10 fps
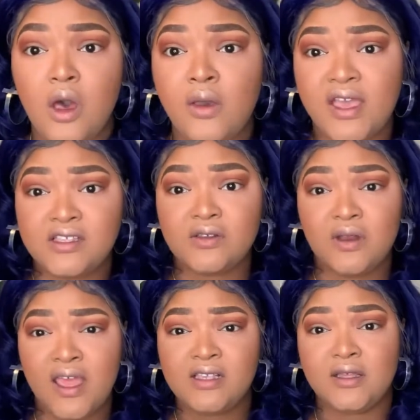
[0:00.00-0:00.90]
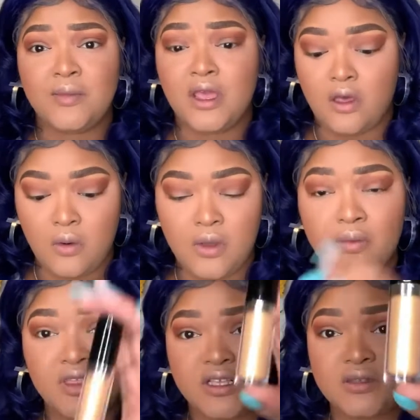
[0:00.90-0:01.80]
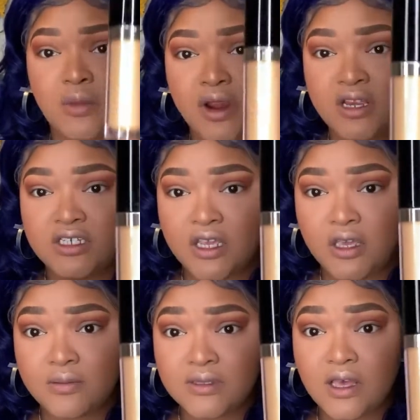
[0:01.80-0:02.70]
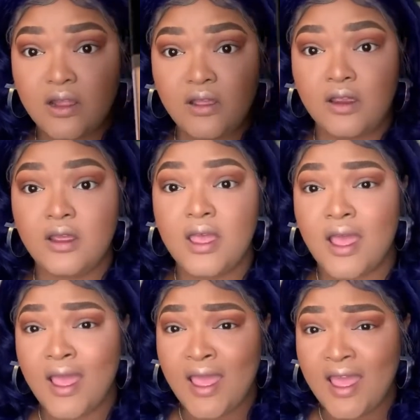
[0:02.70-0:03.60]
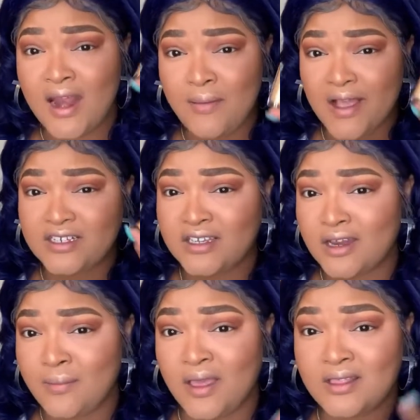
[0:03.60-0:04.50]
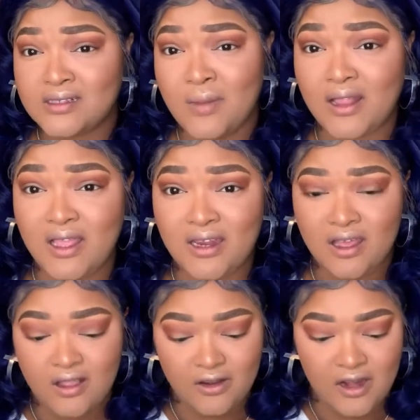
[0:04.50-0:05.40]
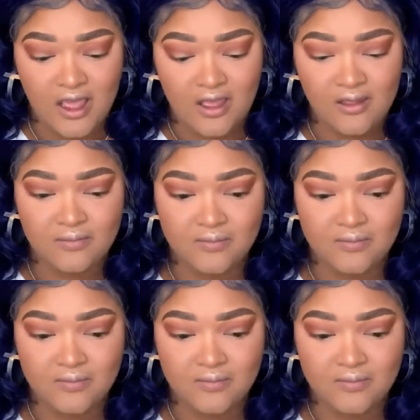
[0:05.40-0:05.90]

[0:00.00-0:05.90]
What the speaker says: Okay, so next I'm gonna go in with this Marc Jacobs color, and I'm actually gonna make this my lid color today.